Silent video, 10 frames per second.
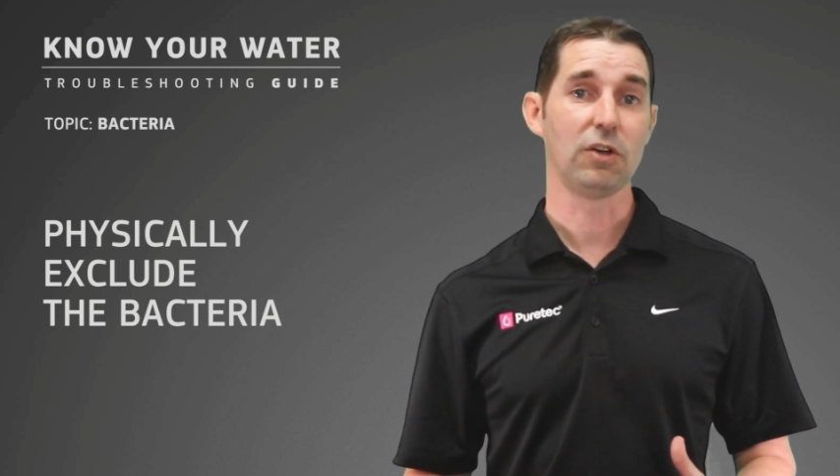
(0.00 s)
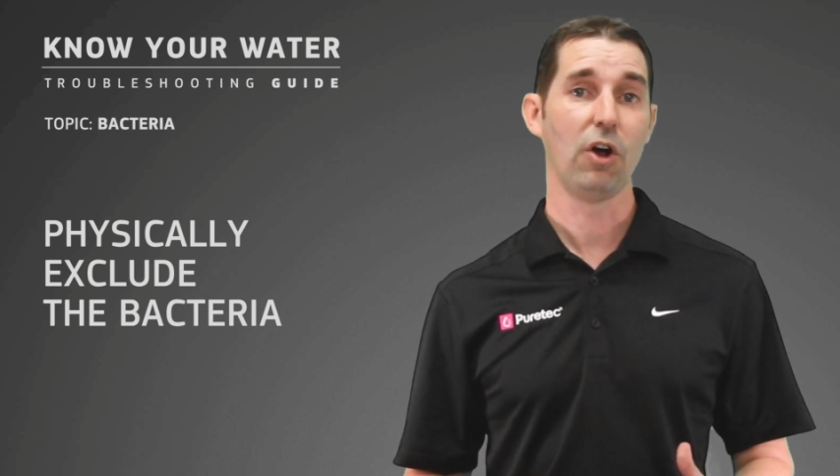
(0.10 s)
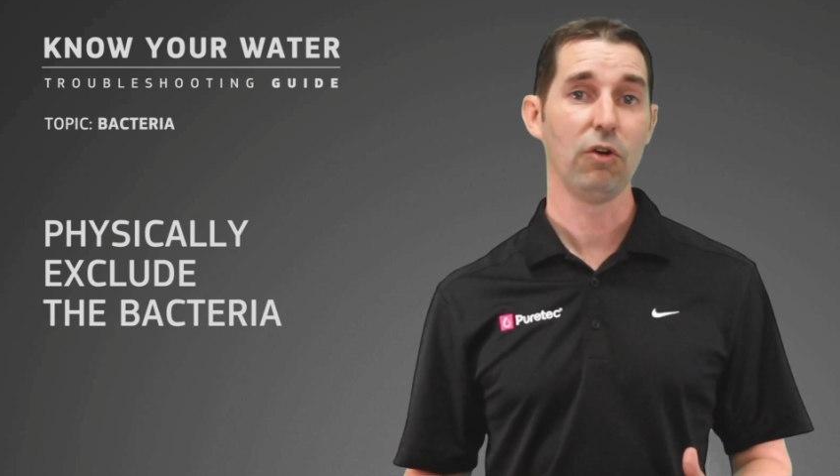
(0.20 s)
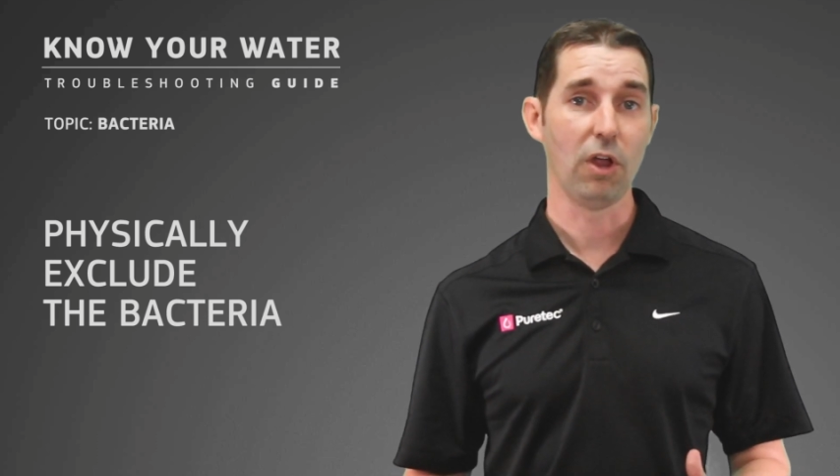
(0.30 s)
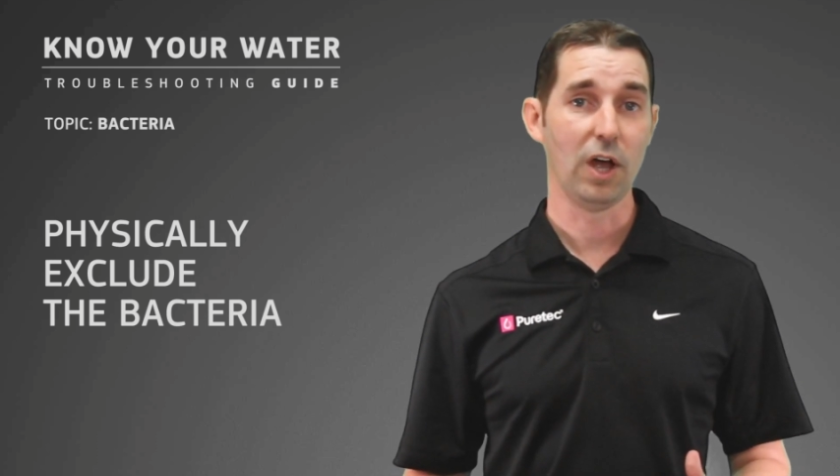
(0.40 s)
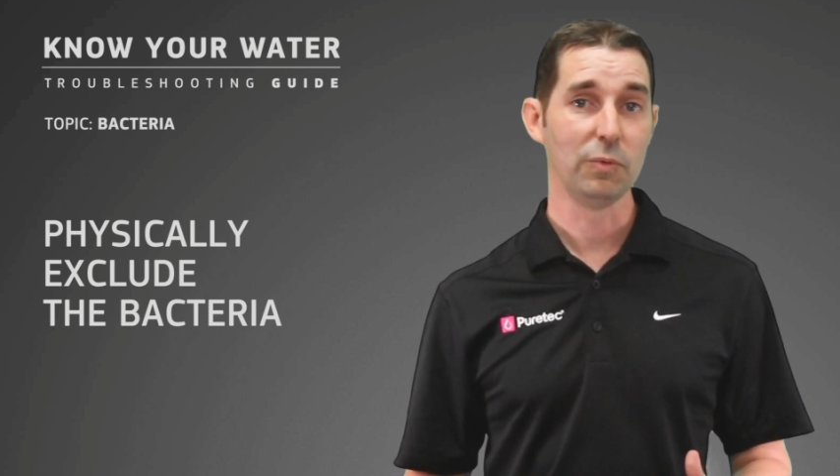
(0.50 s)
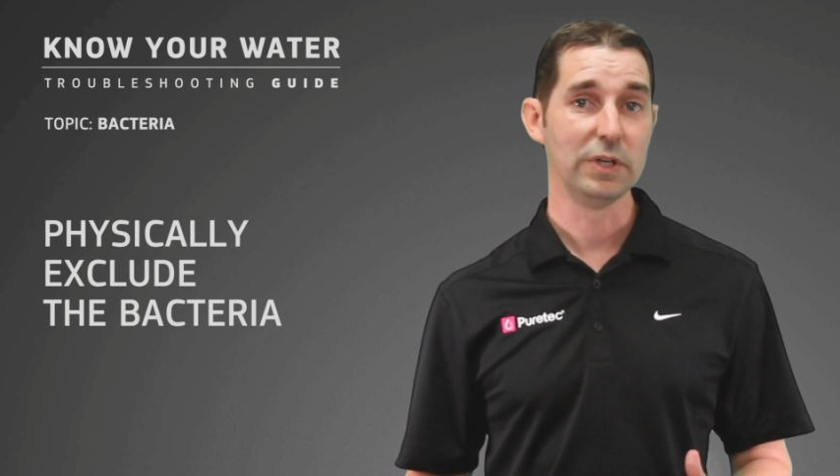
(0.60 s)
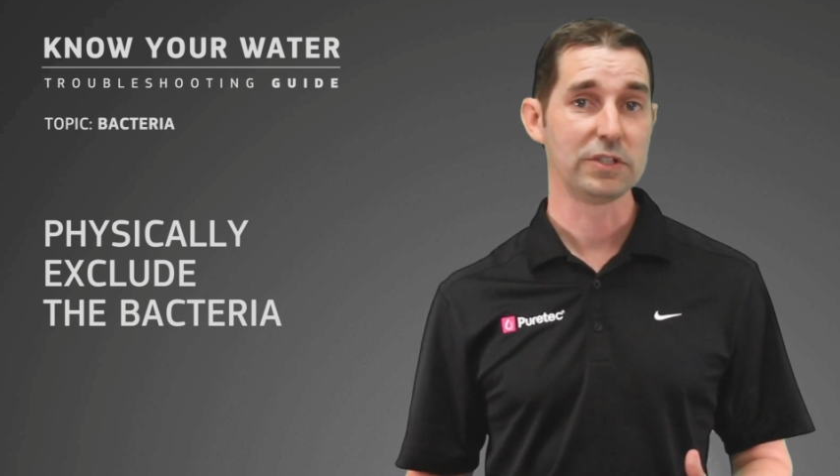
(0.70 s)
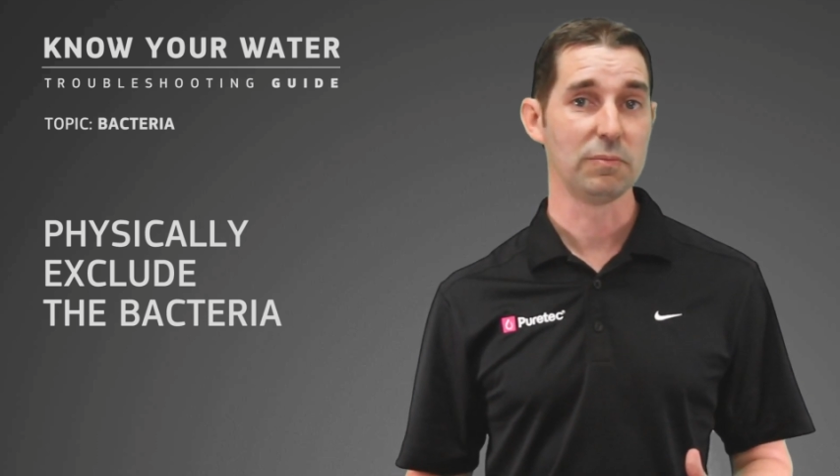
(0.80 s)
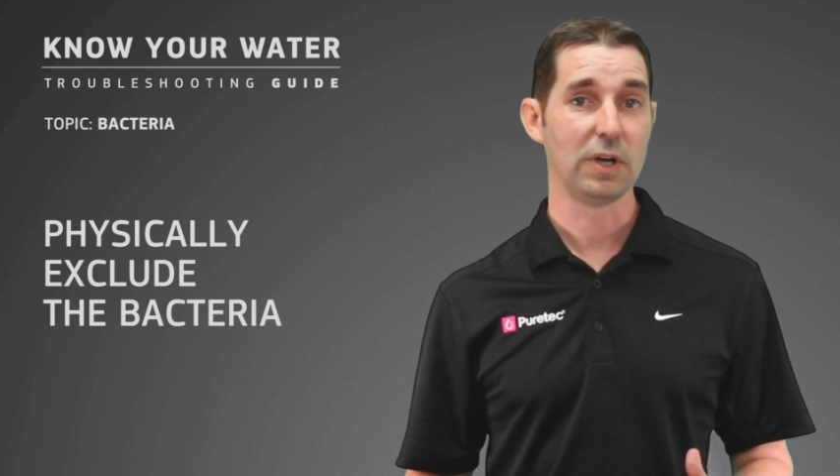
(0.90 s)
coli,
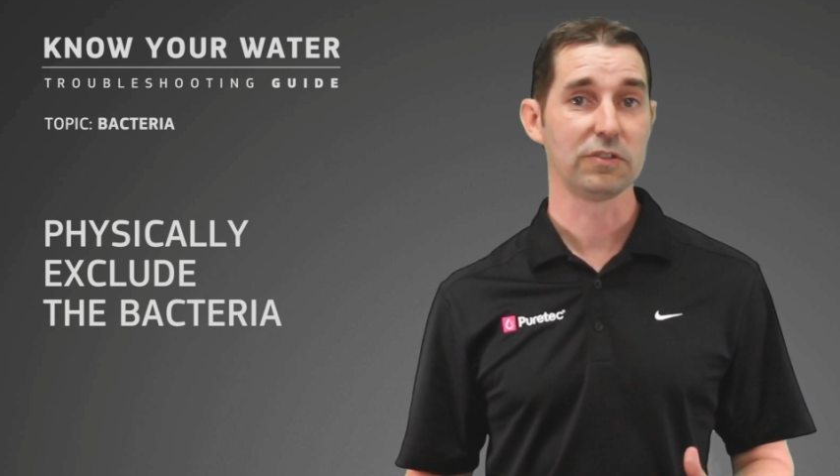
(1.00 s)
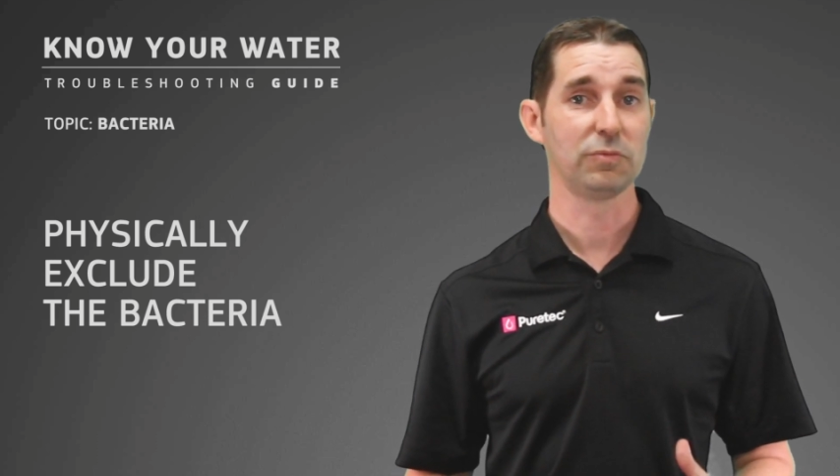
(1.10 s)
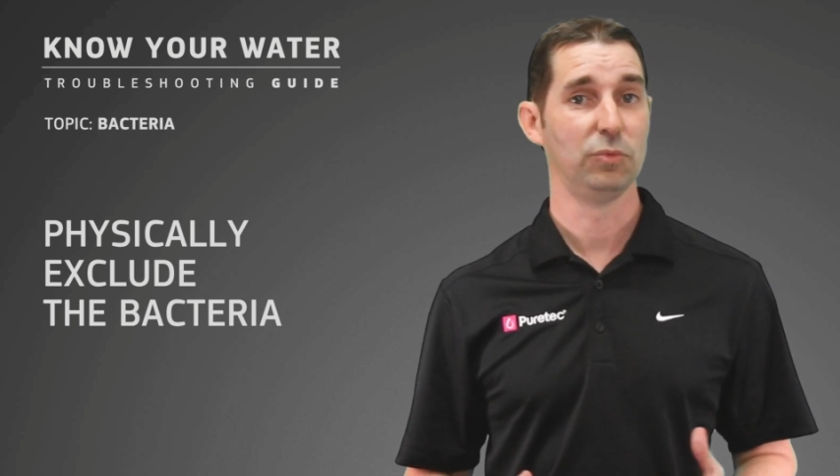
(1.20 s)
which are much